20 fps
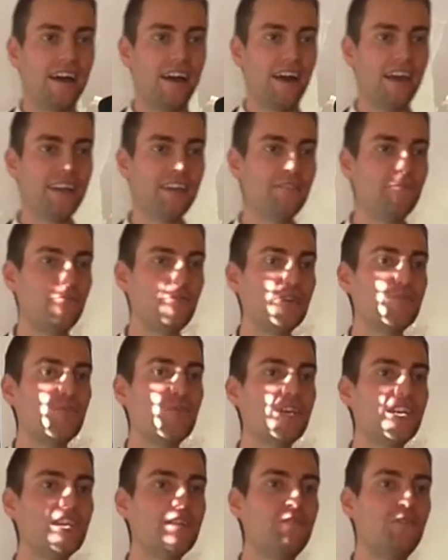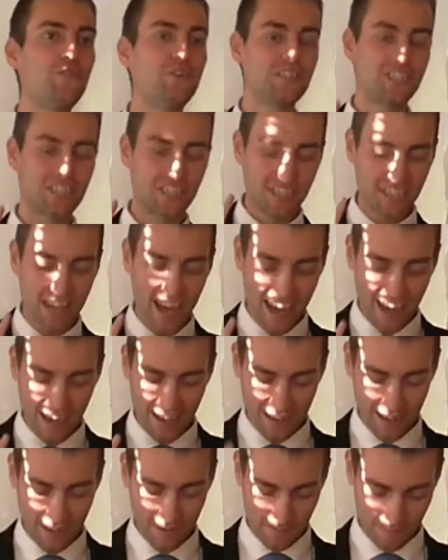And if we read verse
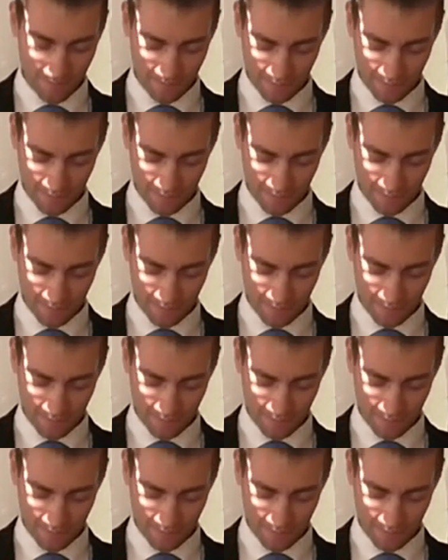10,